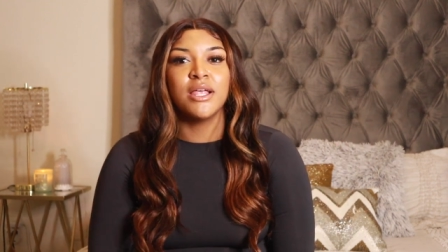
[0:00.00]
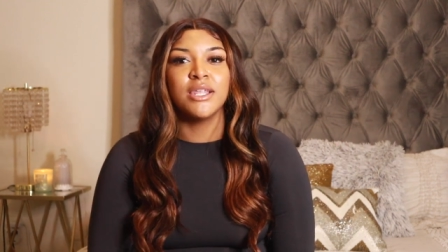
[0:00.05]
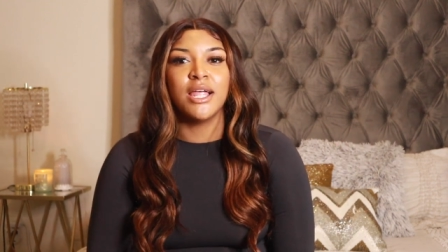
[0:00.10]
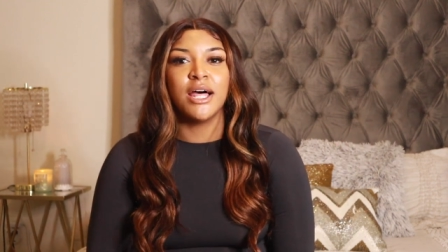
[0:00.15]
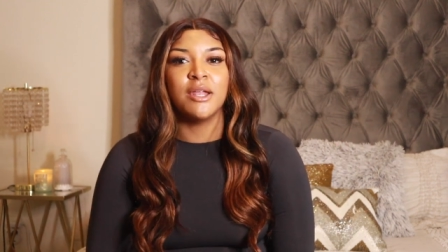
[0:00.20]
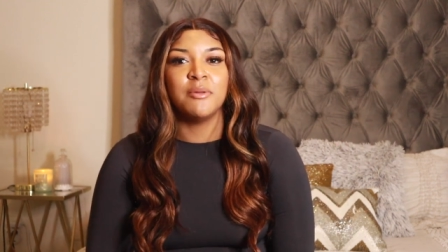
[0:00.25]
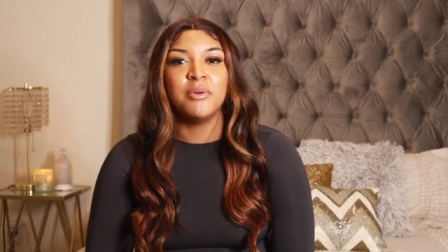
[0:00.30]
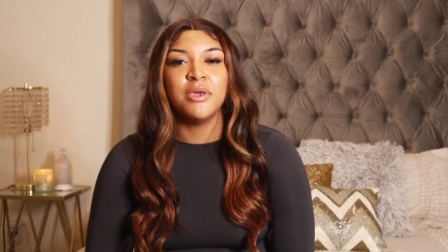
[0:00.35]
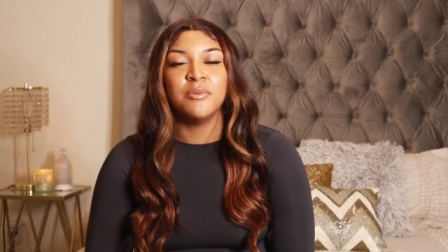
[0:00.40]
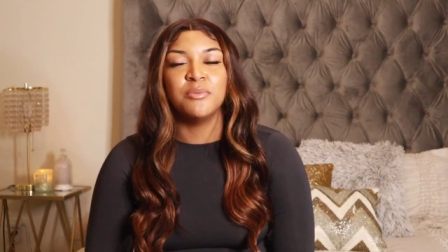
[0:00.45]
a
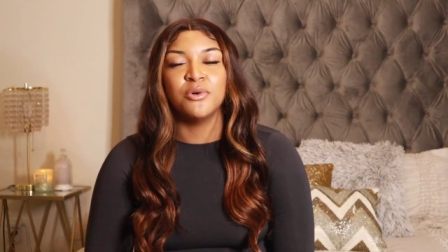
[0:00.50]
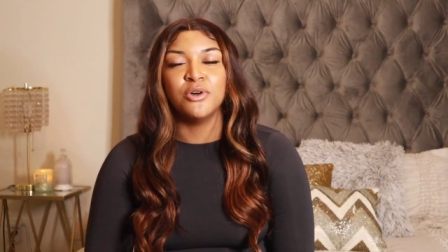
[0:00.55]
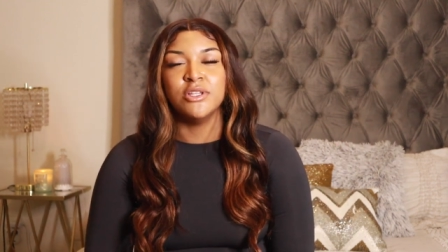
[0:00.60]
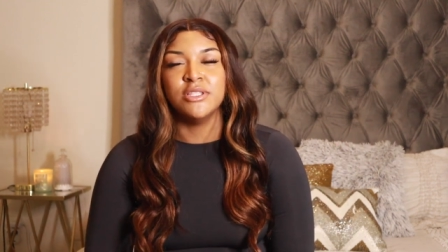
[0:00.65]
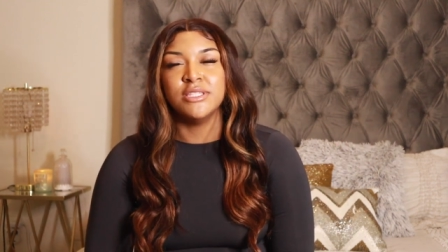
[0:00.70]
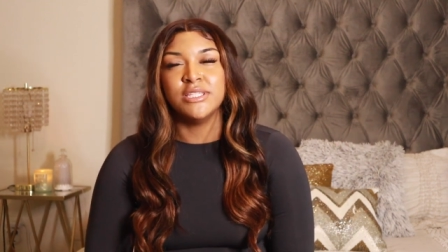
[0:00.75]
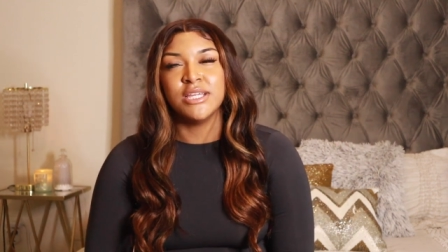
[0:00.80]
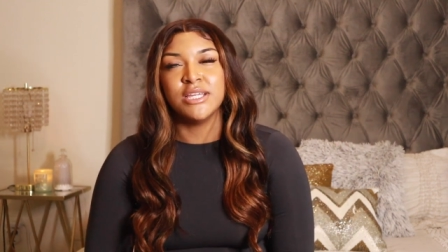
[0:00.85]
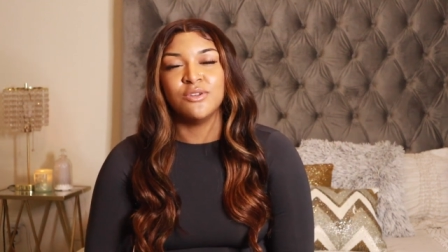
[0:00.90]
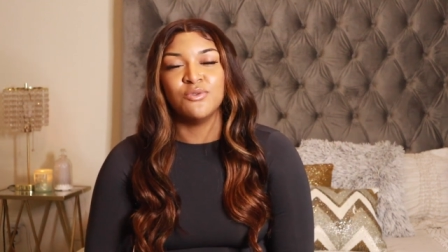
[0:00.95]
lot of people
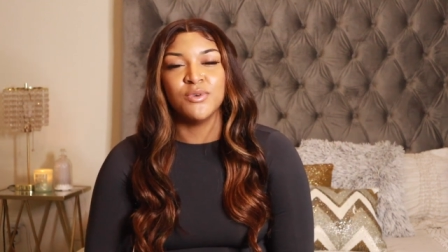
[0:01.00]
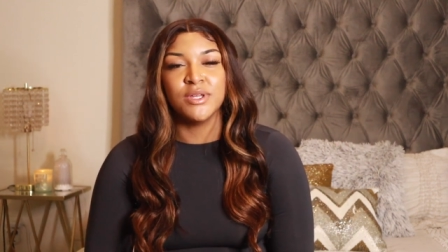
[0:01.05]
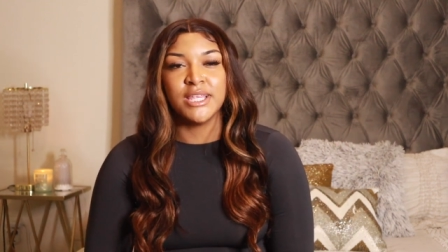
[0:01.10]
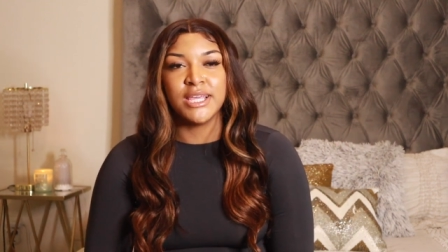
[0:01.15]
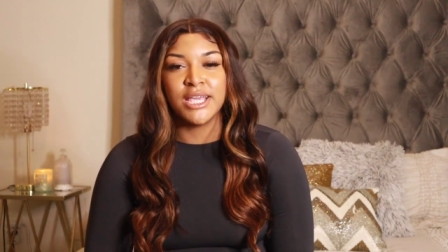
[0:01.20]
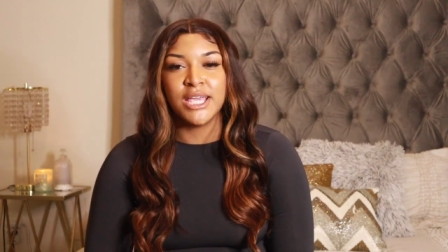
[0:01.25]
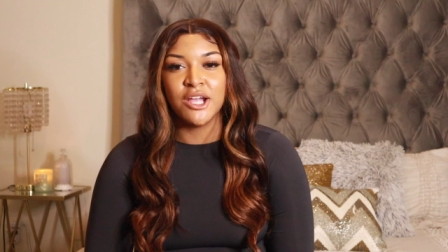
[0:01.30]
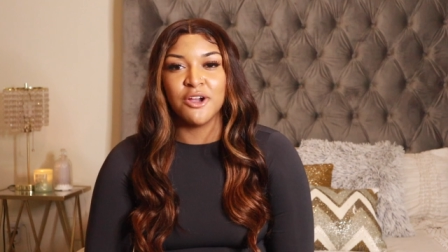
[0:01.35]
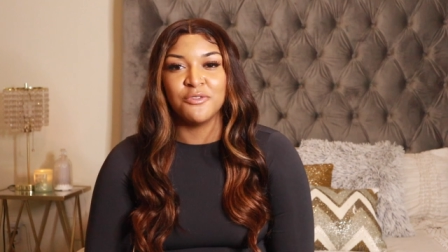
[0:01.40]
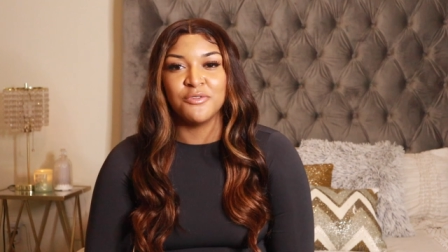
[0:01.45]
didn't
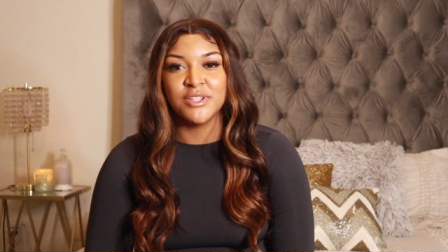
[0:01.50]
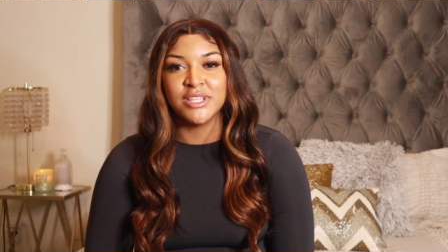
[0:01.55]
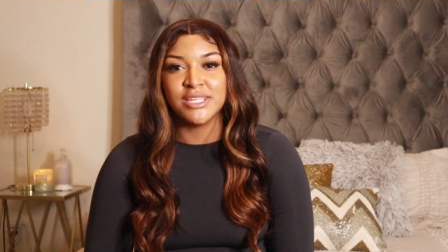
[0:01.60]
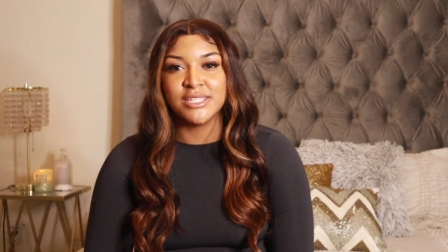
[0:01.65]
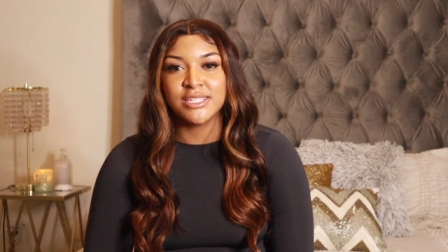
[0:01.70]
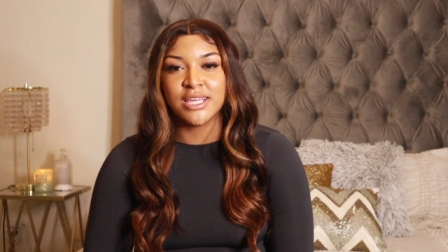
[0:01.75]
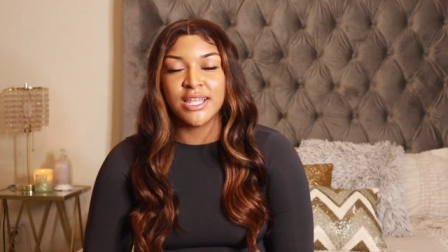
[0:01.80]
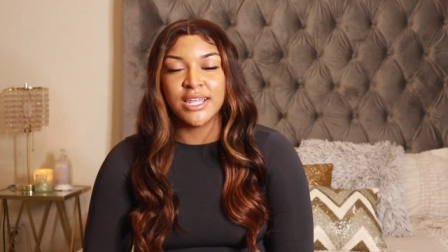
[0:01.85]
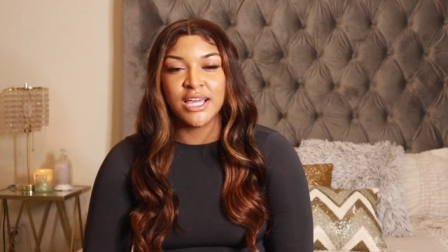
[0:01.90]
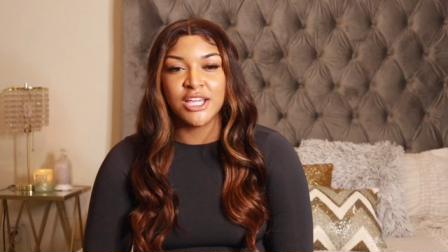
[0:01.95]
really care for
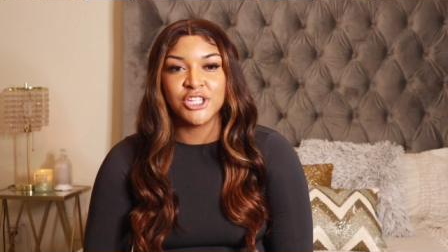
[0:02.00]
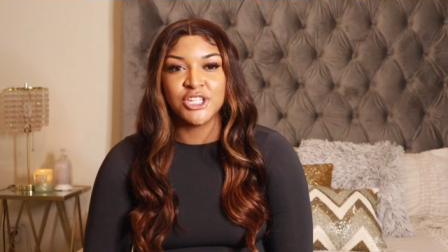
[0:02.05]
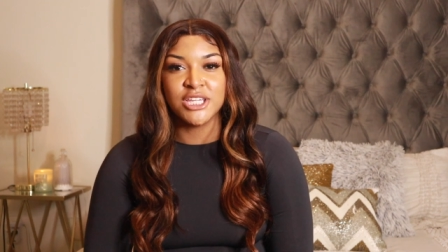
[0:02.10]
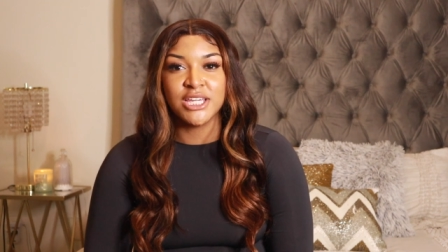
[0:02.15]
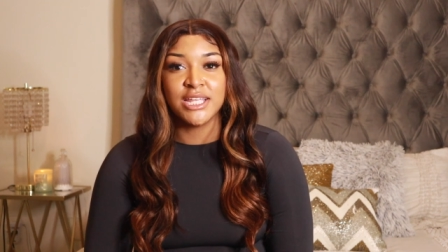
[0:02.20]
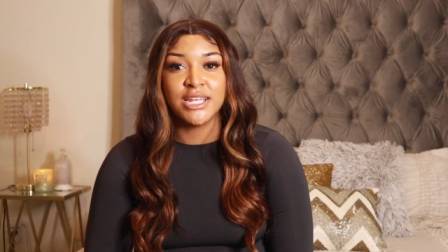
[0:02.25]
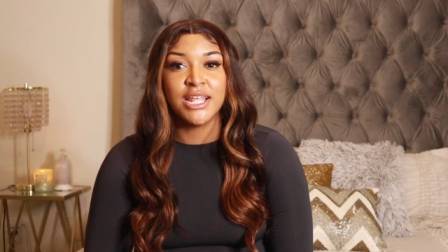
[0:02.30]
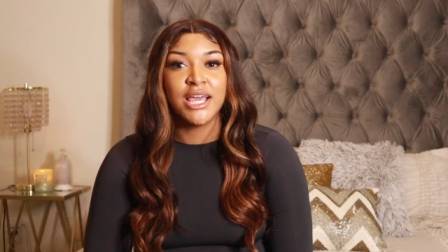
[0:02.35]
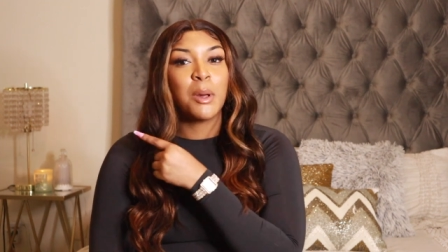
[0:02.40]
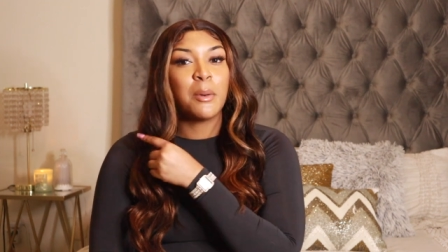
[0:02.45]
this
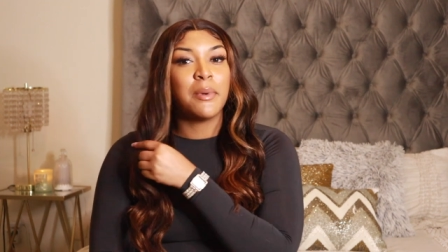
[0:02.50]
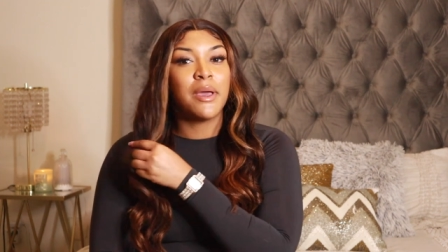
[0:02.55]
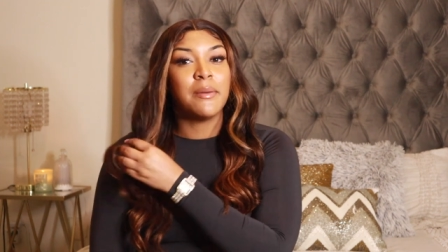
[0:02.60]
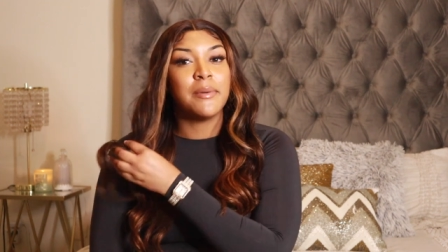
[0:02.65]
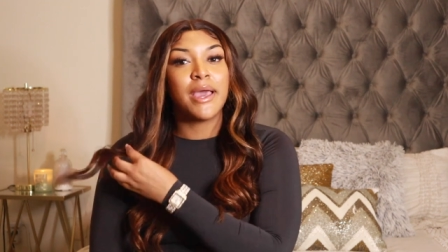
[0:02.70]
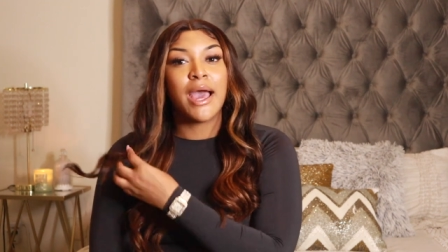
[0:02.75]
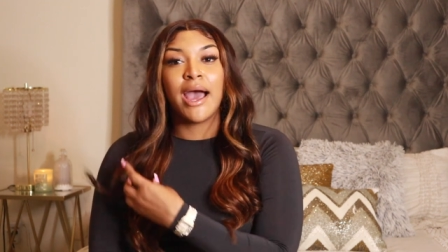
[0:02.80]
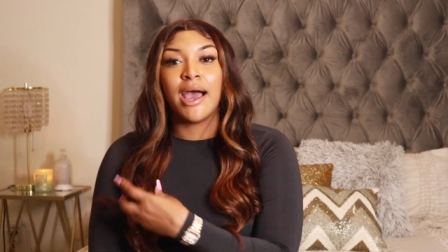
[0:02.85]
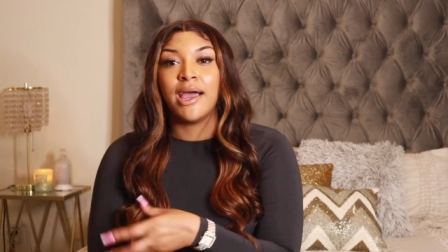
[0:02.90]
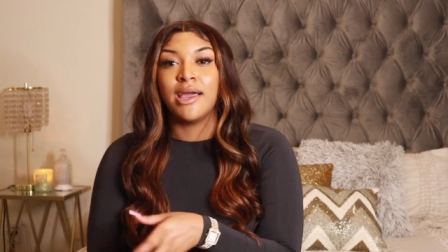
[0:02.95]
collection but
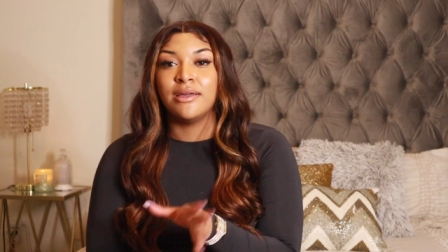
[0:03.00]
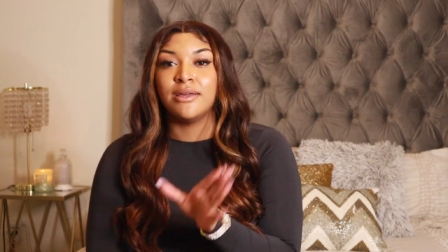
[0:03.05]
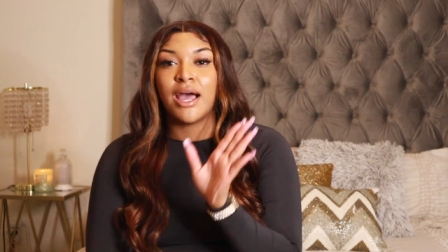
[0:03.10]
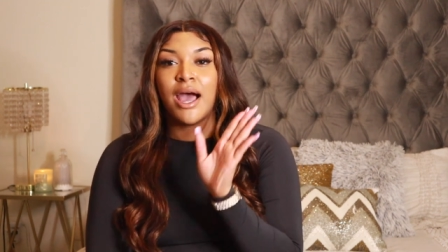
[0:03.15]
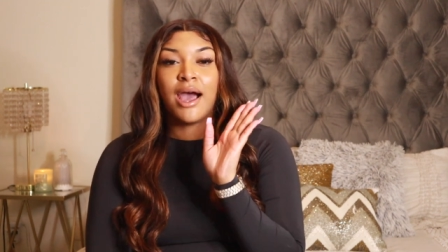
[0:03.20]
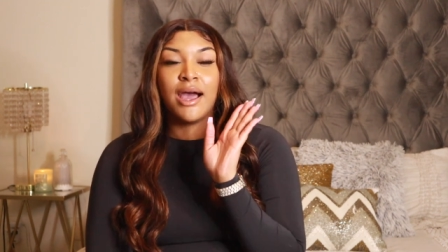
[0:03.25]
baby i